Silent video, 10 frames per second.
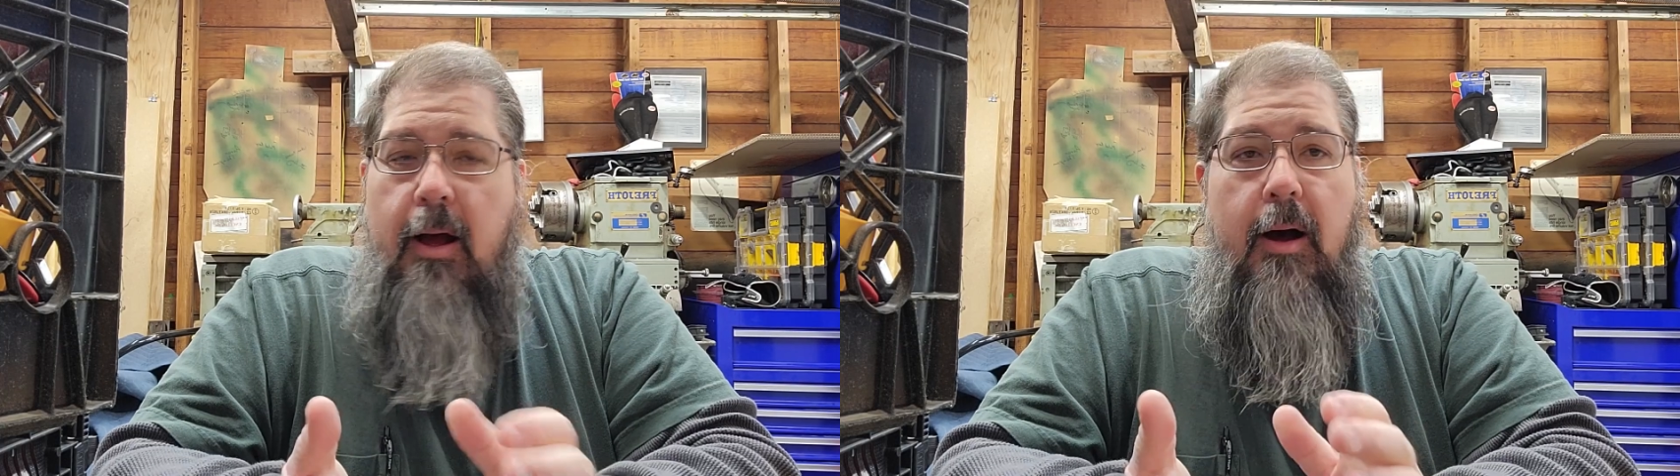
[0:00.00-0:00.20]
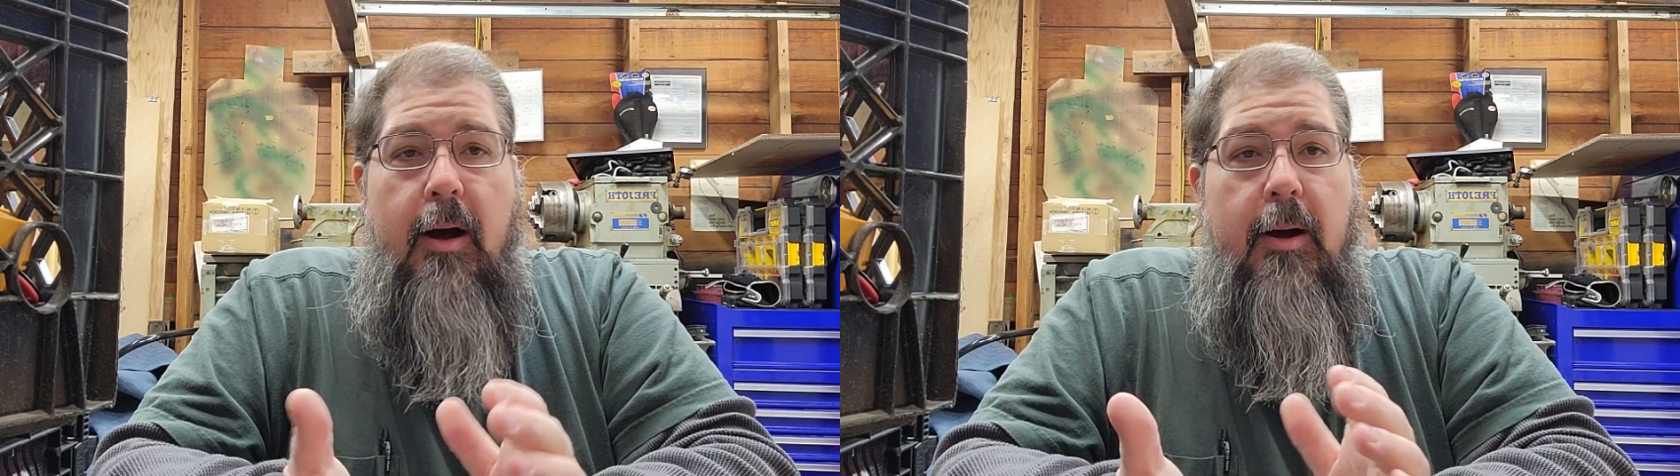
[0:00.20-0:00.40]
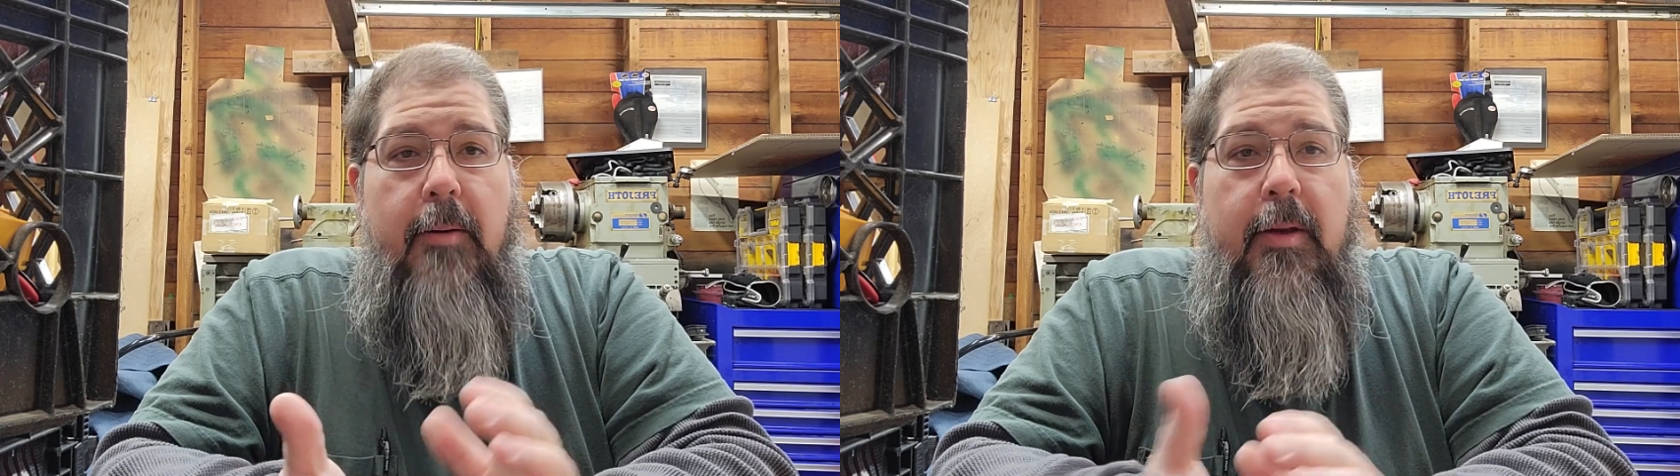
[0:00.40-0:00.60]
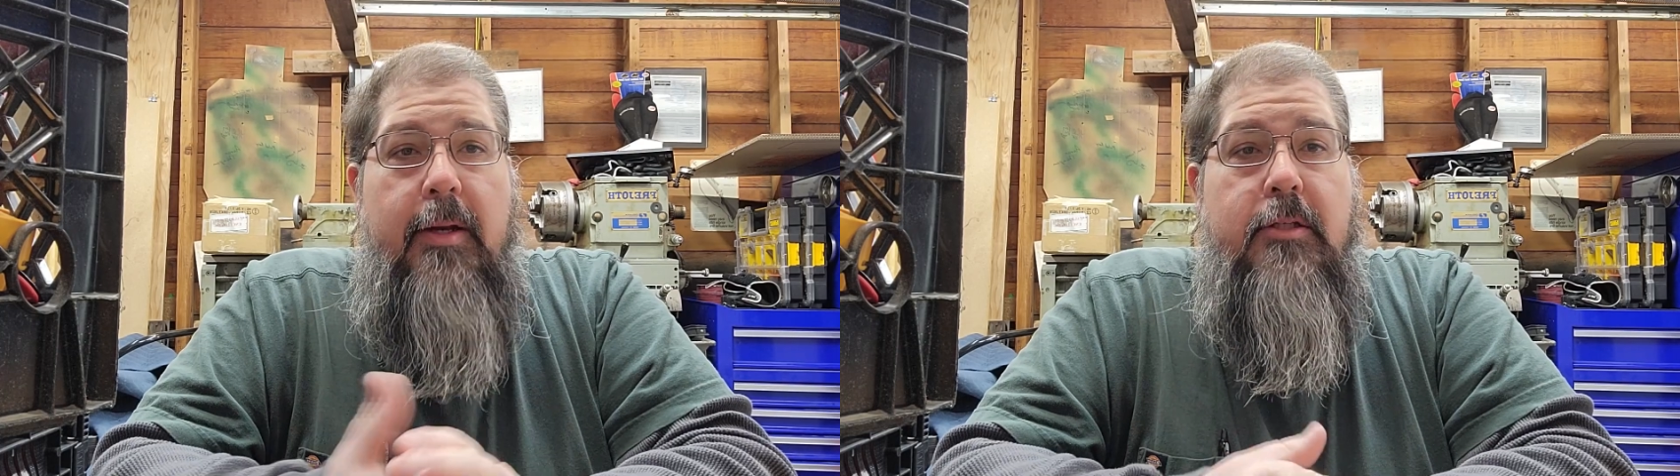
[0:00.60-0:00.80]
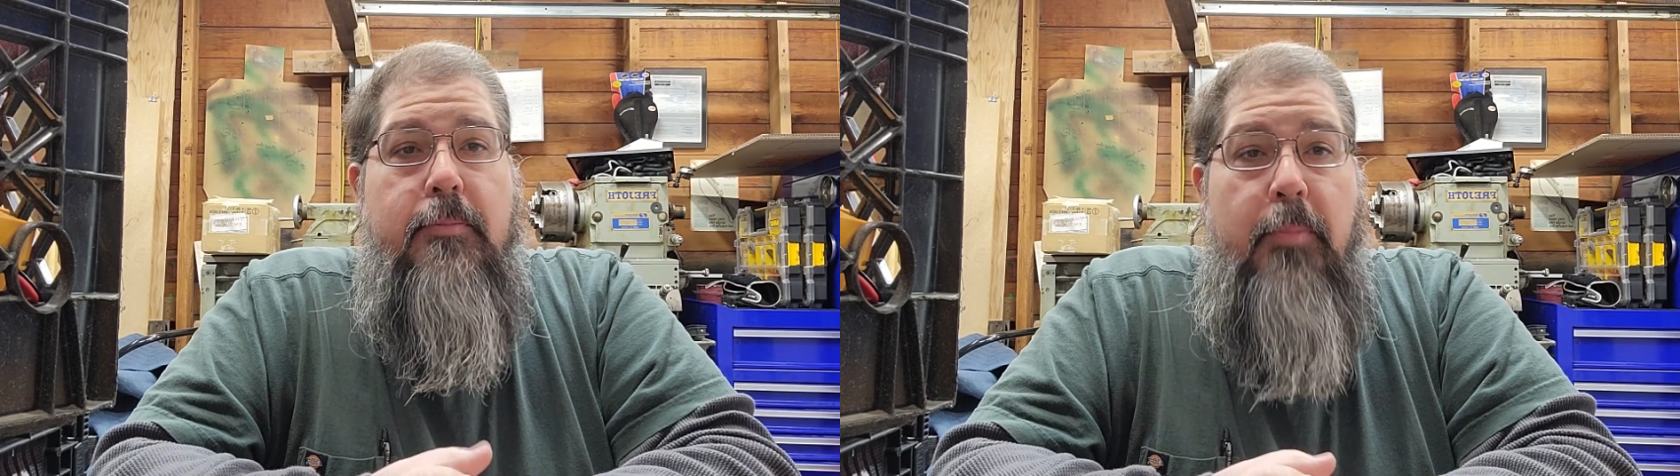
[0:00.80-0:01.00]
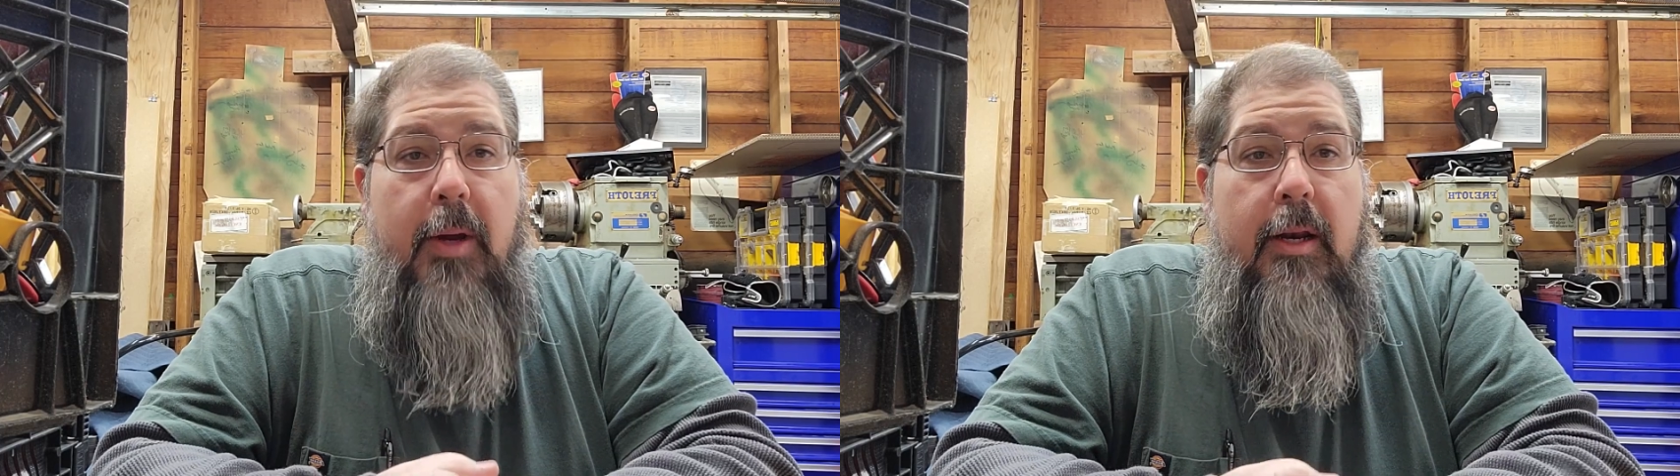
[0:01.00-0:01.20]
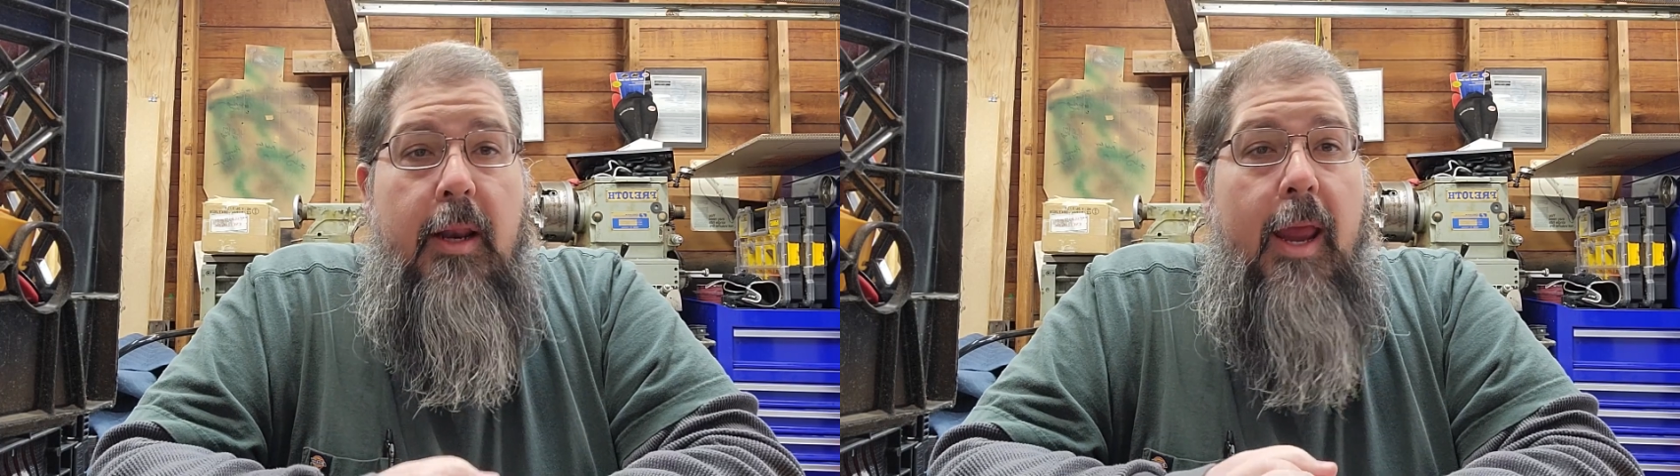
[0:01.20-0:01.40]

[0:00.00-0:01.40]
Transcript: It has been